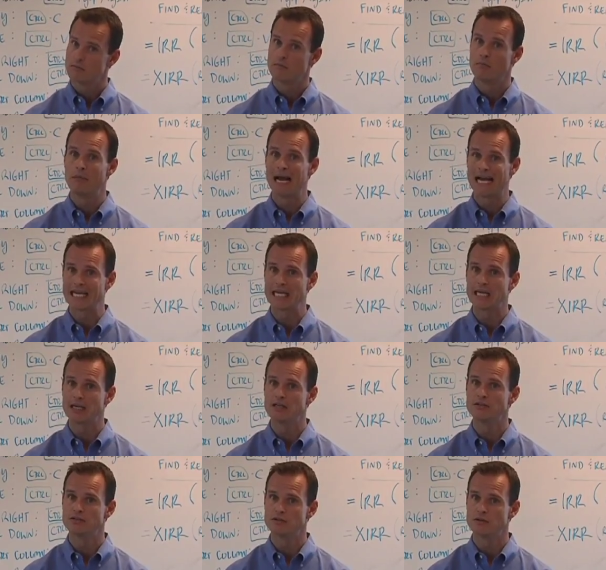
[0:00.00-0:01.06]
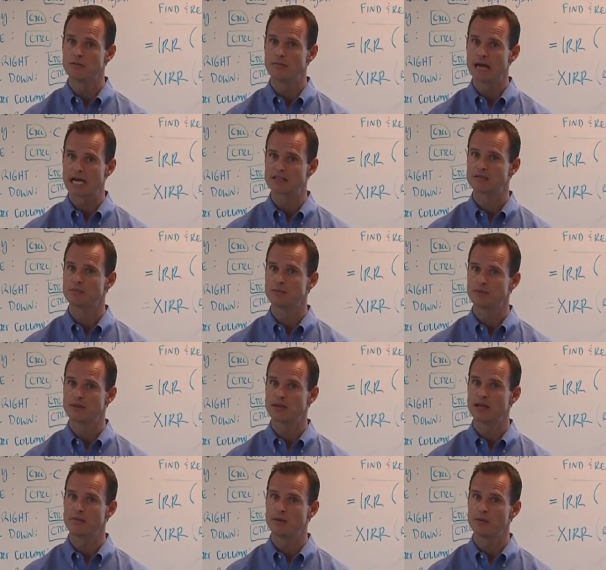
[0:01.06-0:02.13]
backing into the maximum that
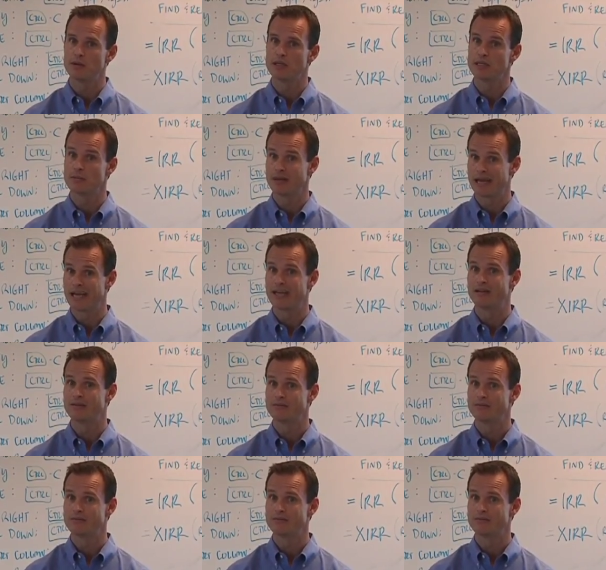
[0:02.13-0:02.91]
they'd be willing to pay.